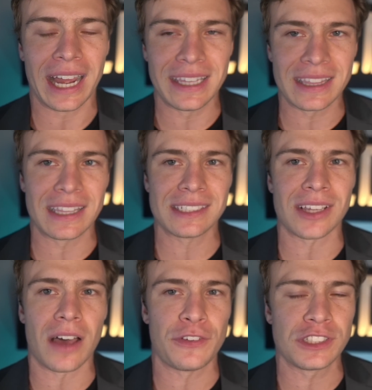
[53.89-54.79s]
I think that this
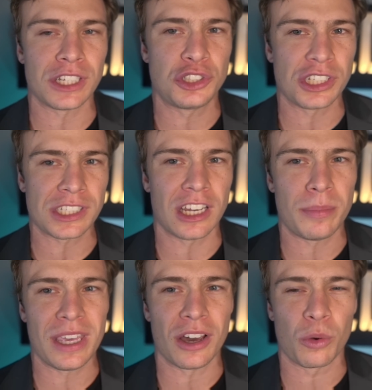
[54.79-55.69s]
offense is just going to
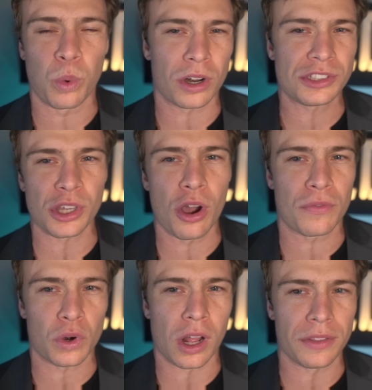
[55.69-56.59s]
be worse
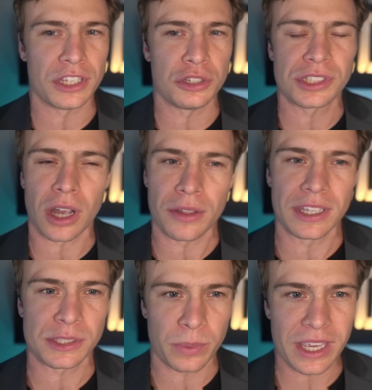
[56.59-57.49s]
overall than you saw
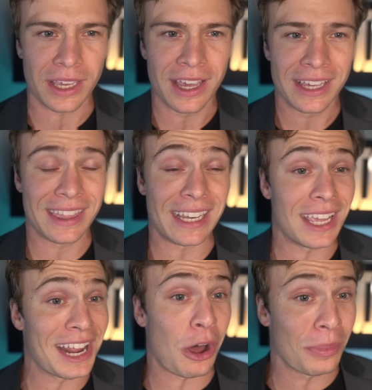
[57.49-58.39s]
this week. They
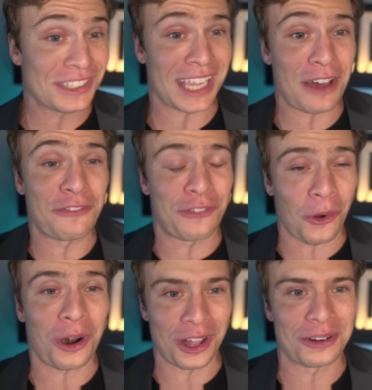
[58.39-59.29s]
did almost have
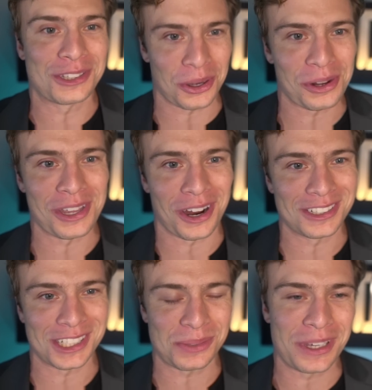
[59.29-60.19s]
four hundred total
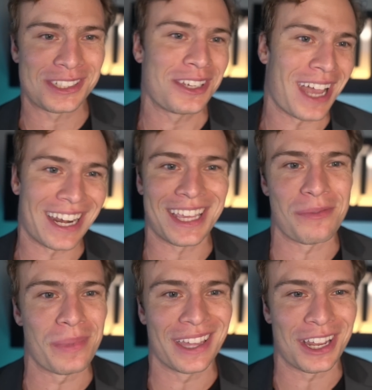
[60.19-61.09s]
yards this week, so you got to give
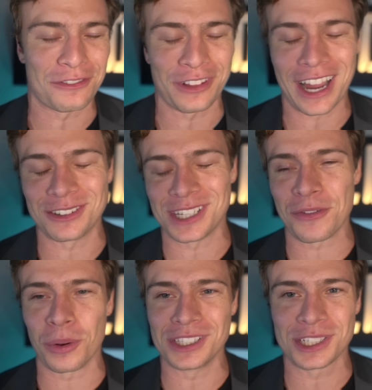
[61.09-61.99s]
them their flowers
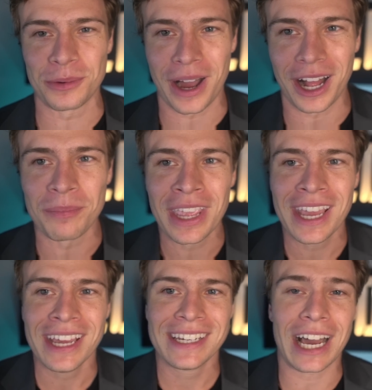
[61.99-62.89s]
every once in a while.
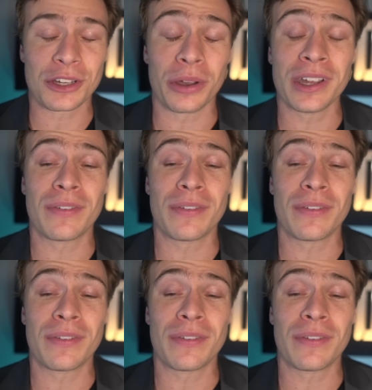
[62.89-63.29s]
Now, going